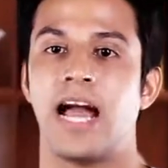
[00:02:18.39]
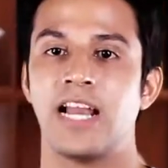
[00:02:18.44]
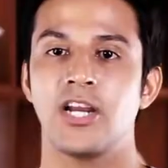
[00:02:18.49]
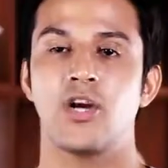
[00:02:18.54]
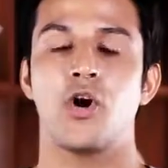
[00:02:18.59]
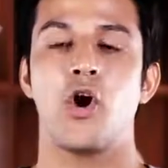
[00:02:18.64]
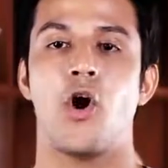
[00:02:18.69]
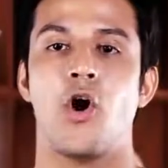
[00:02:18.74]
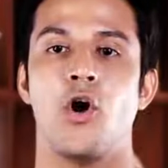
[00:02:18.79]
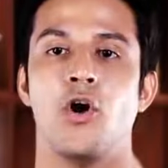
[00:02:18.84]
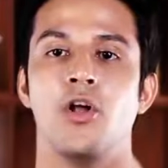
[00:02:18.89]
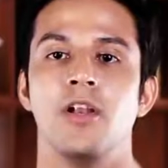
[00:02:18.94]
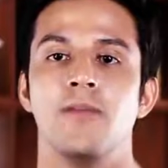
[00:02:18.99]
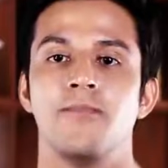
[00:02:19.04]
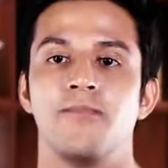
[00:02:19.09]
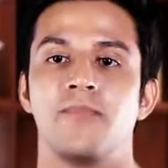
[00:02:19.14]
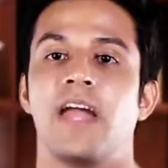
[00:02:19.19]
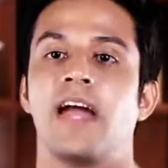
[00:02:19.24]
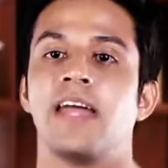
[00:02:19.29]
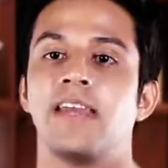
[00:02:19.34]
alcohol
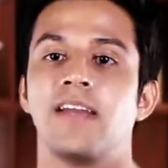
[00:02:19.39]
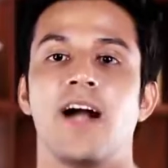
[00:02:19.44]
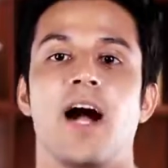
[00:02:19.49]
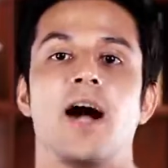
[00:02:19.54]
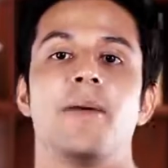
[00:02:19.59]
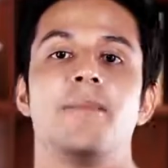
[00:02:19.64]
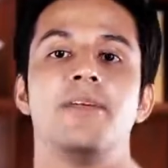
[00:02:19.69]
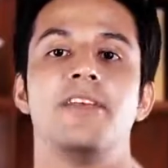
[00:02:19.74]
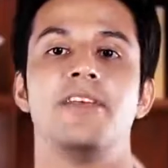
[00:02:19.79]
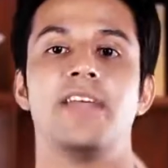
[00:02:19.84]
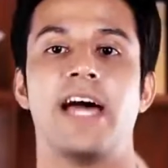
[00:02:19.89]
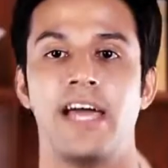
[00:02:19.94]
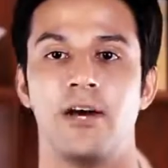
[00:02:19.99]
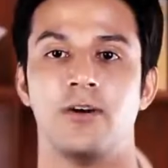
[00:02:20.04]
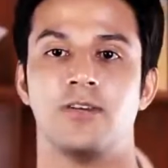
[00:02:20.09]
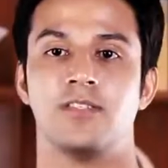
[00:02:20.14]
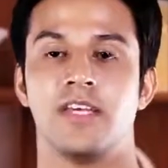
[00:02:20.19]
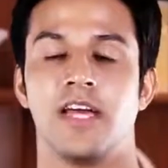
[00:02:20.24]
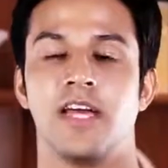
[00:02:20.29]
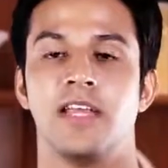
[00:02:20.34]
and carbon
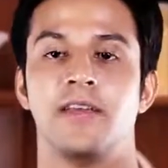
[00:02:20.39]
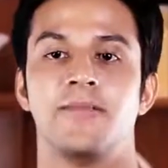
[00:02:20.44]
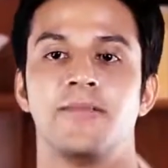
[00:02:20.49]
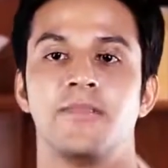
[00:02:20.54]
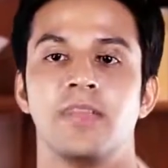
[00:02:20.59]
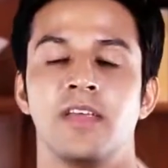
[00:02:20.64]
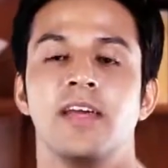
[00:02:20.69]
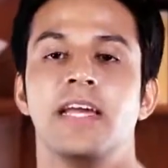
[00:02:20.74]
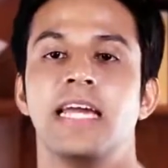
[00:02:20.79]
dioxide.